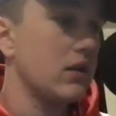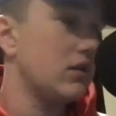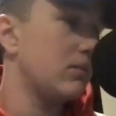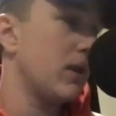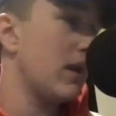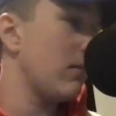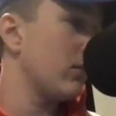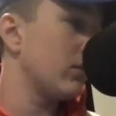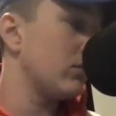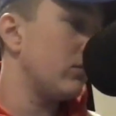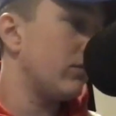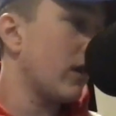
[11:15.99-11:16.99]
He's been able to do
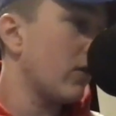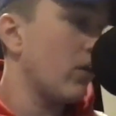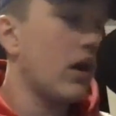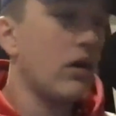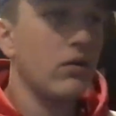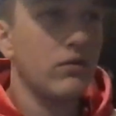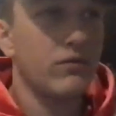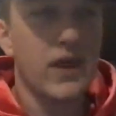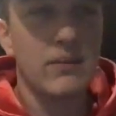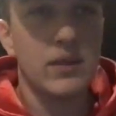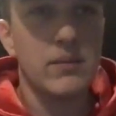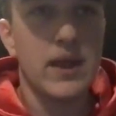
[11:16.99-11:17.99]
very well, family
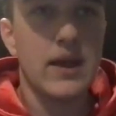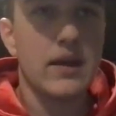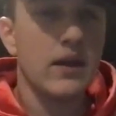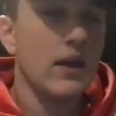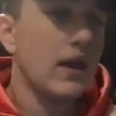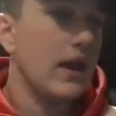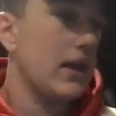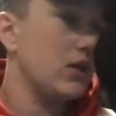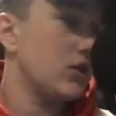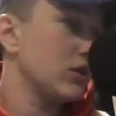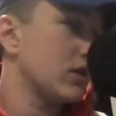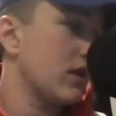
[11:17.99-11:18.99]
man, and he's just
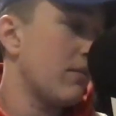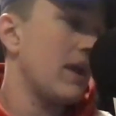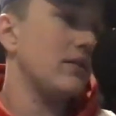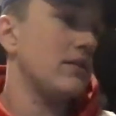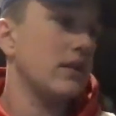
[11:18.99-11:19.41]
an amazing